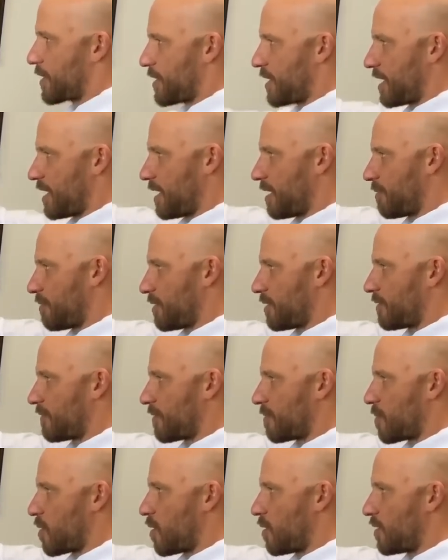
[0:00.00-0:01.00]
thing when you're
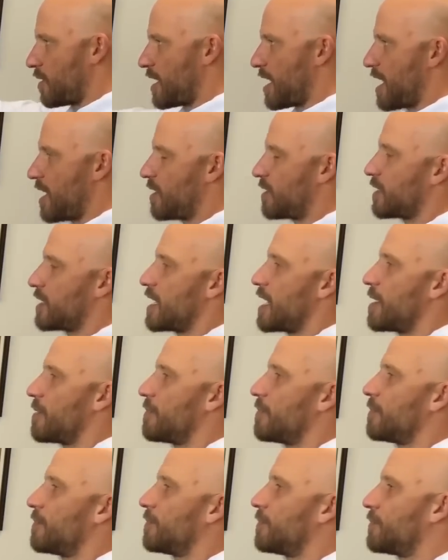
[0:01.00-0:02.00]
from holding out?
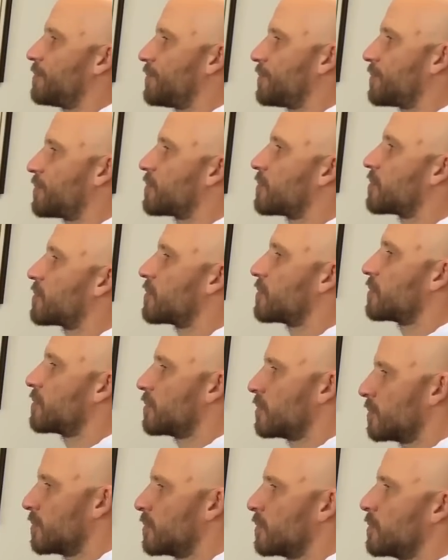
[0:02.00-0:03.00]
From holding like this, and then
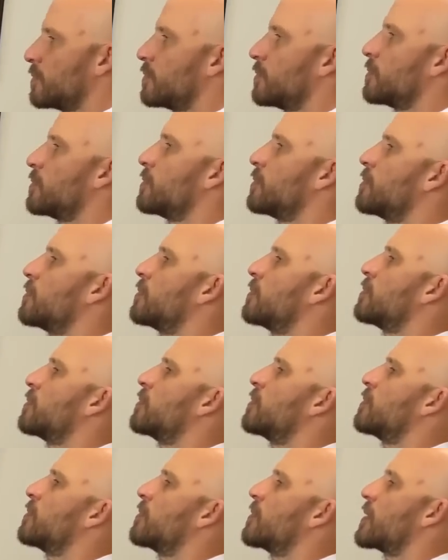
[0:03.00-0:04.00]
right between my
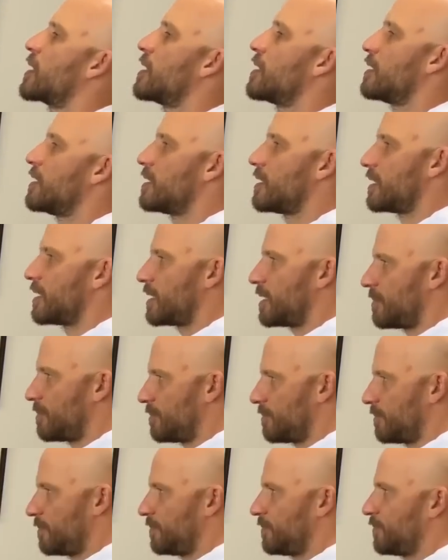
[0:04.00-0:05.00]
shoulder blades too is
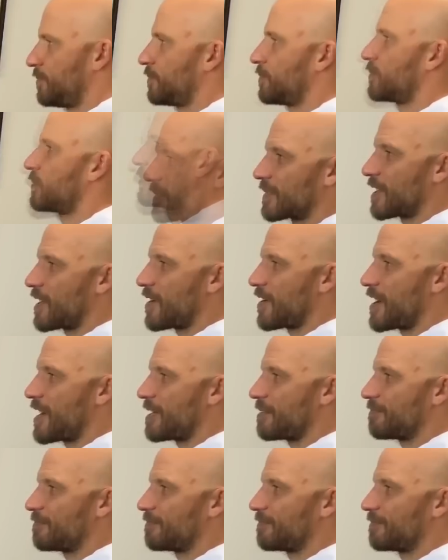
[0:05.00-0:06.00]
always rough. All
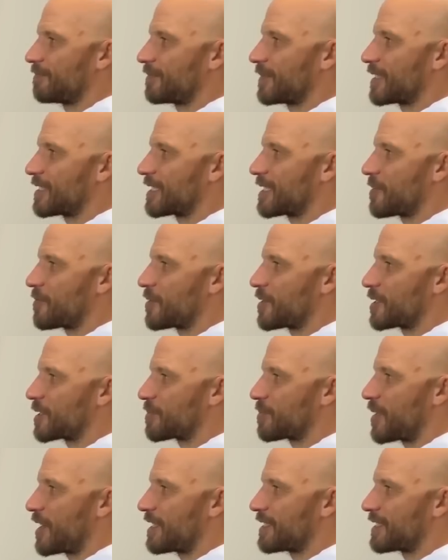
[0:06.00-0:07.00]
right, let's see what your
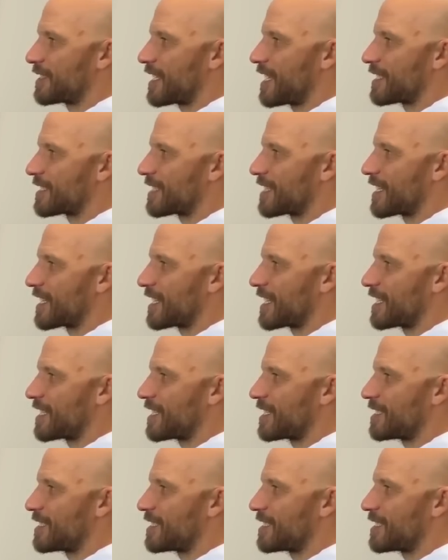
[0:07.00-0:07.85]
spine says and then get you